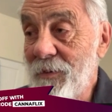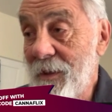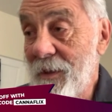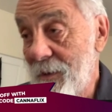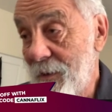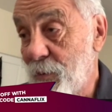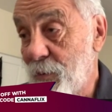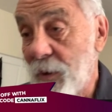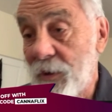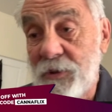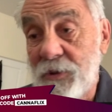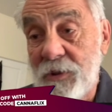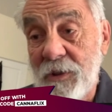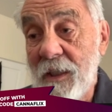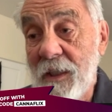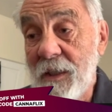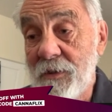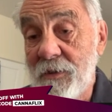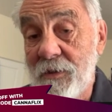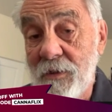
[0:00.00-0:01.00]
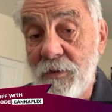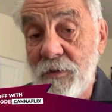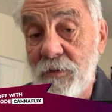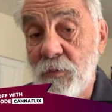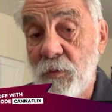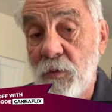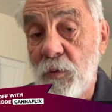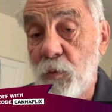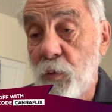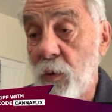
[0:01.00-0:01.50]
the question is
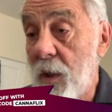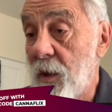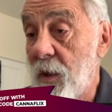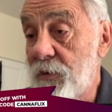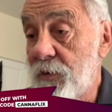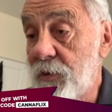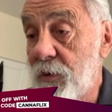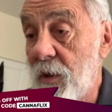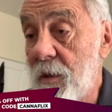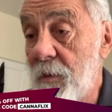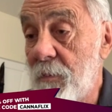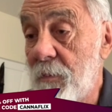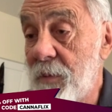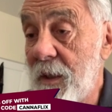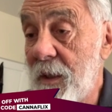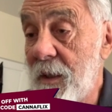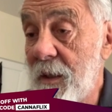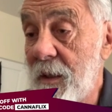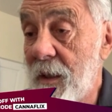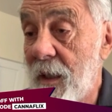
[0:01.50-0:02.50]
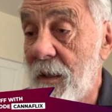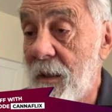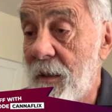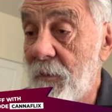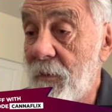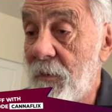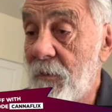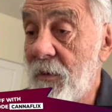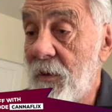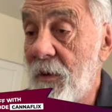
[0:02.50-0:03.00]
where it's going to be
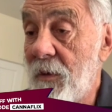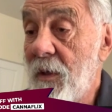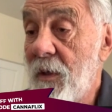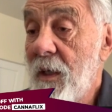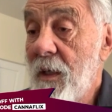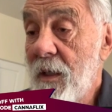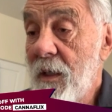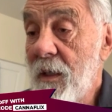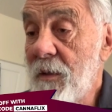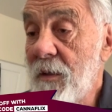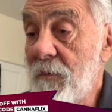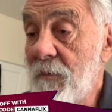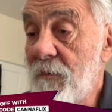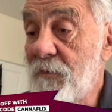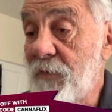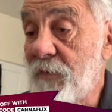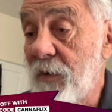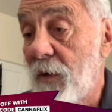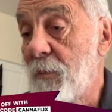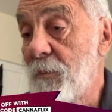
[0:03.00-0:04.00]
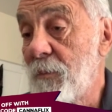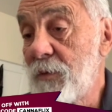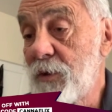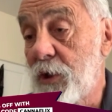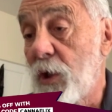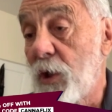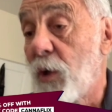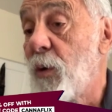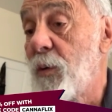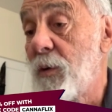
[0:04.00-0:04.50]
filmed,
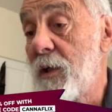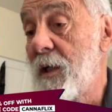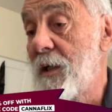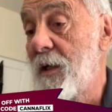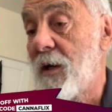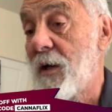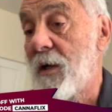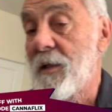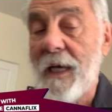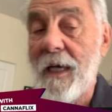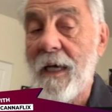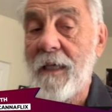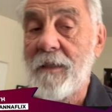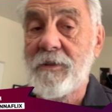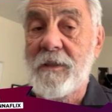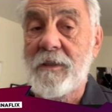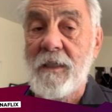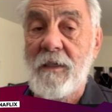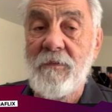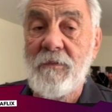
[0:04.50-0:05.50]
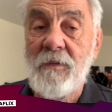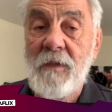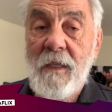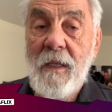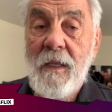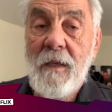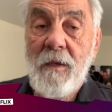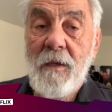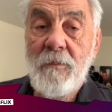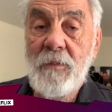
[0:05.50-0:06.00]
shown, and all that stuff.
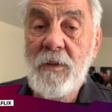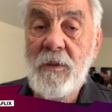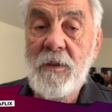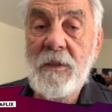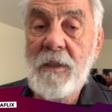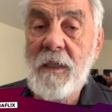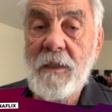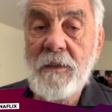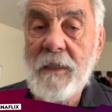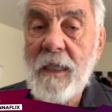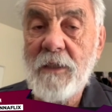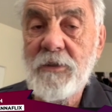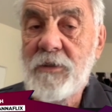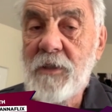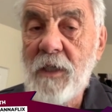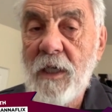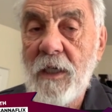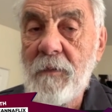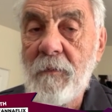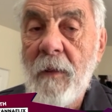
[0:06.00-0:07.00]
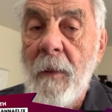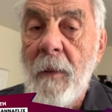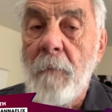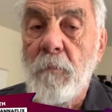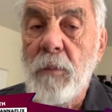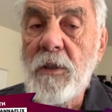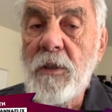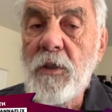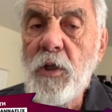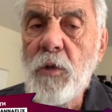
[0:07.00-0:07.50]
But that's not.
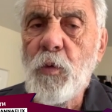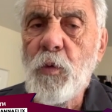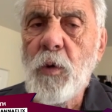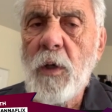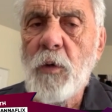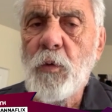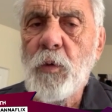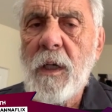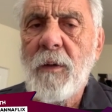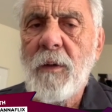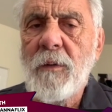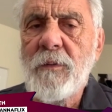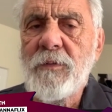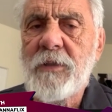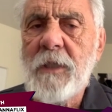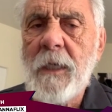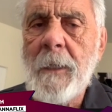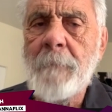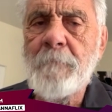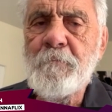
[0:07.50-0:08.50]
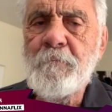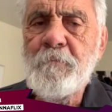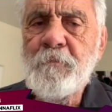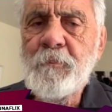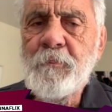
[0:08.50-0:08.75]
But what I was saying,